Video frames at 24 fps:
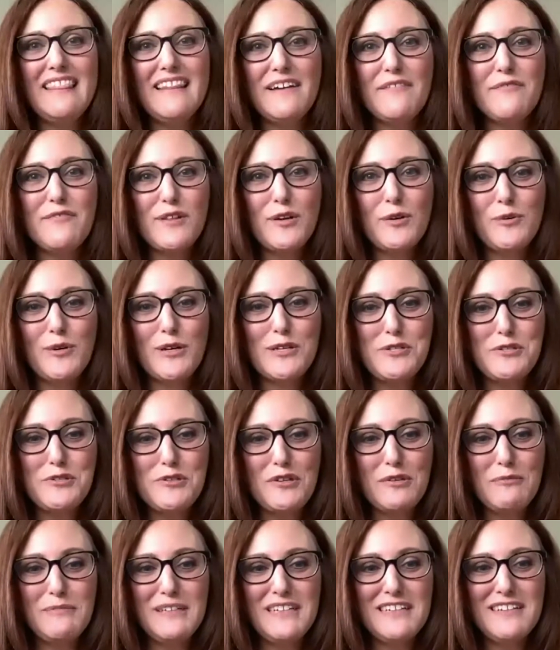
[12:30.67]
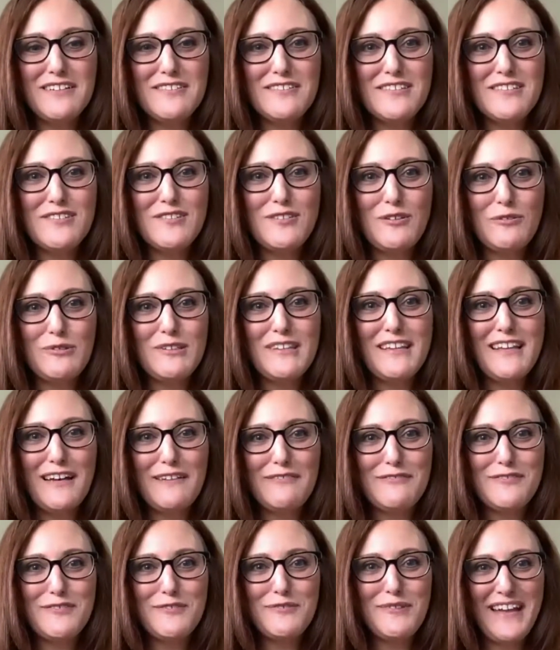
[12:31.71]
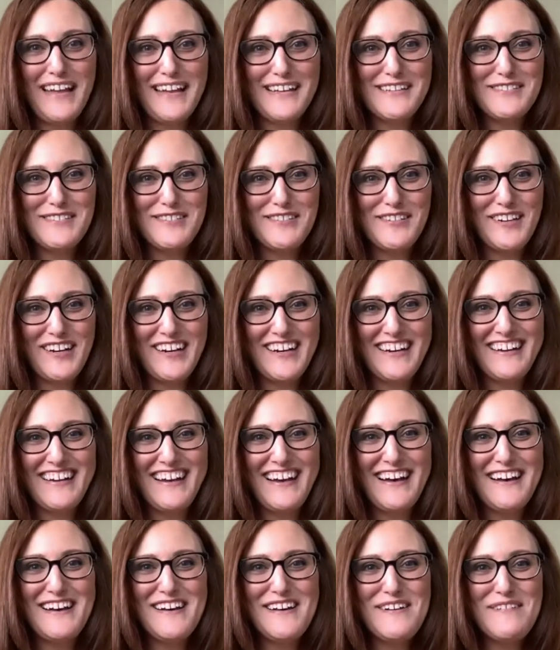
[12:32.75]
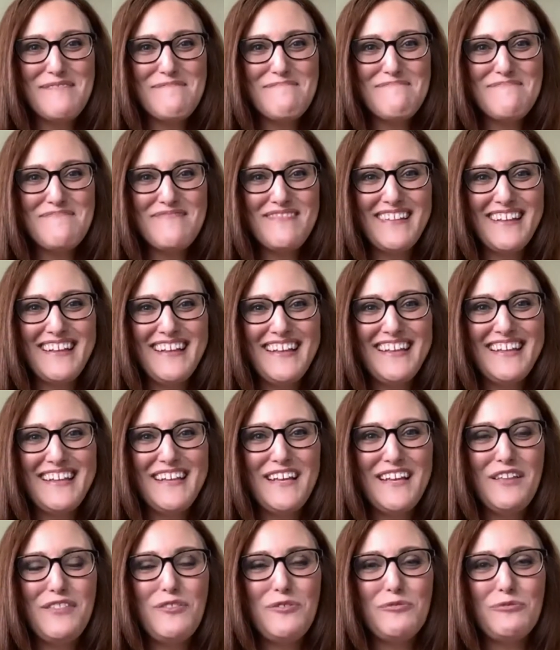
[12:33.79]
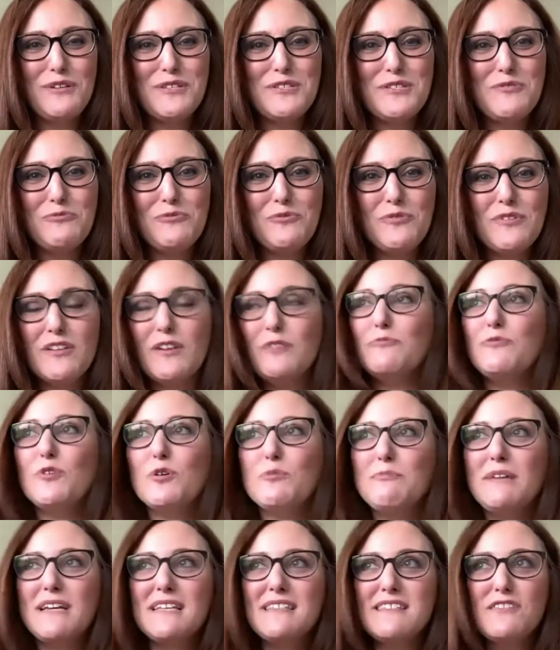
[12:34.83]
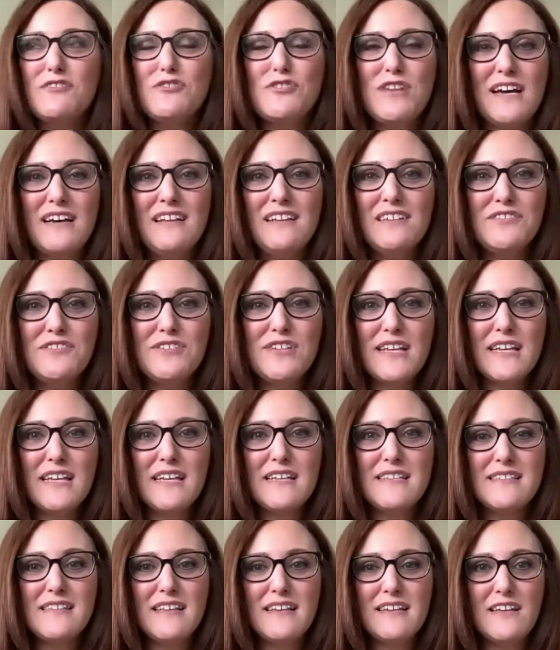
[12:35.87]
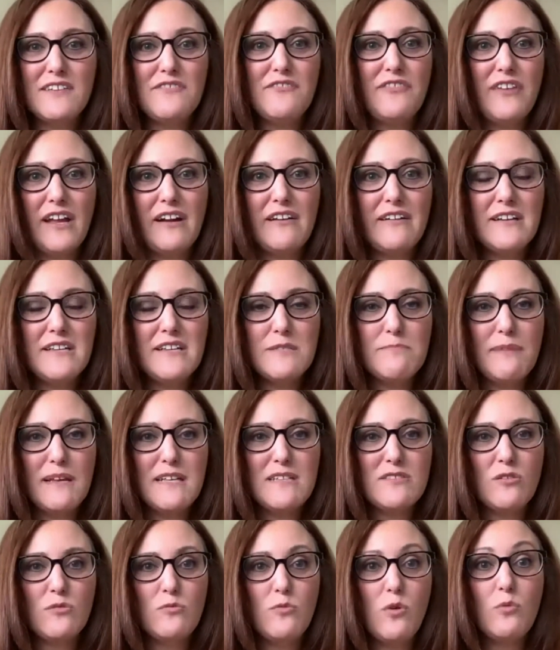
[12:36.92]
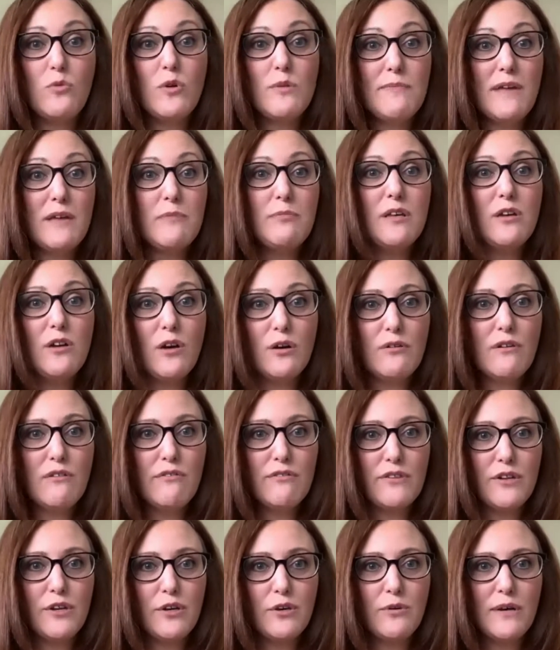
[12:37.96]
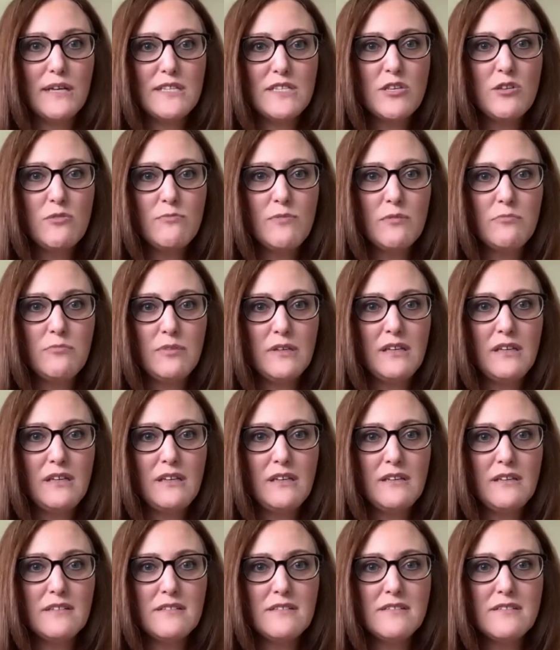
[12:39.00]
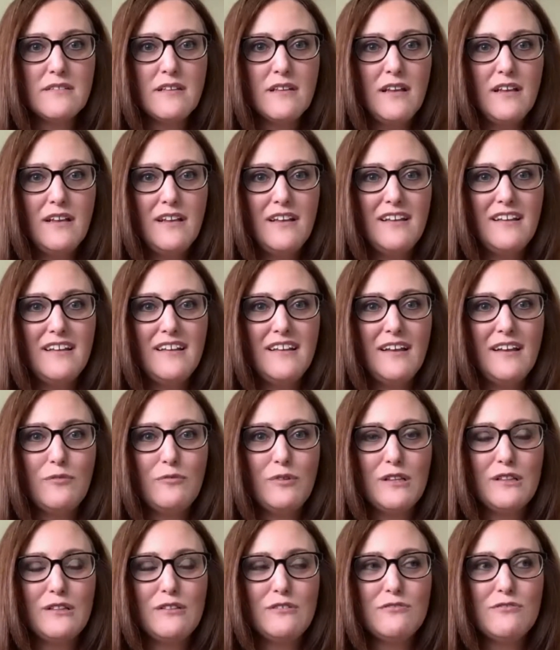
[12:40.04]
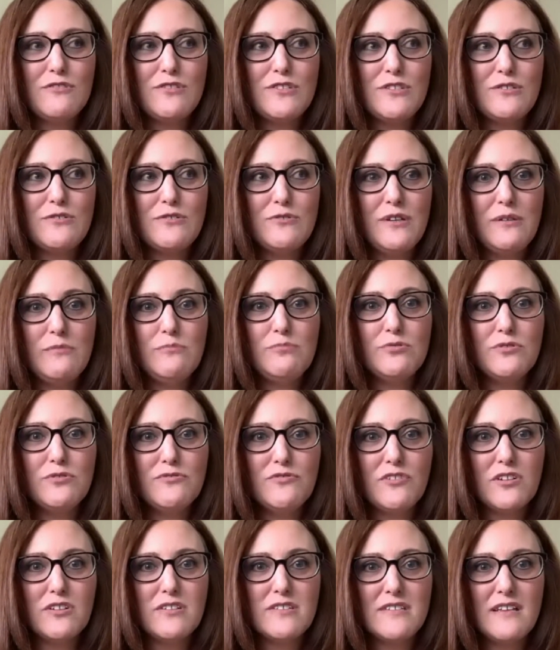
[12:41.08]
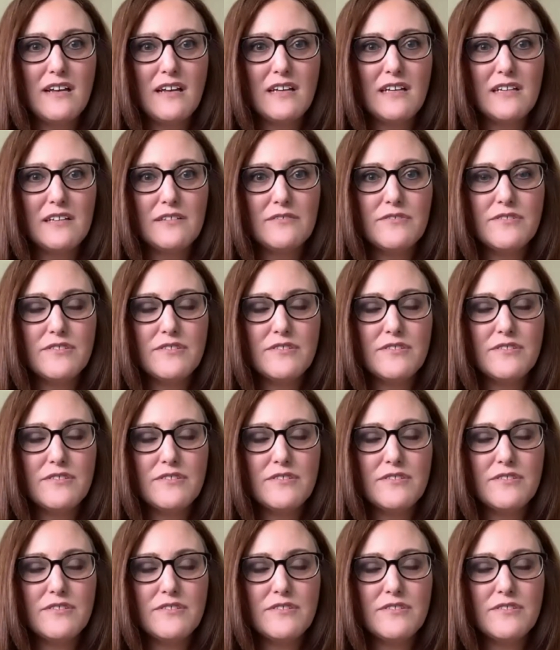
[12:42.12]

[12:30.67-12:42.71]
that question because it's so tough to answer. And the reason, and what makes it challenging, is that it varies based on what we may be going through as human beings, and we look to improve ourselves.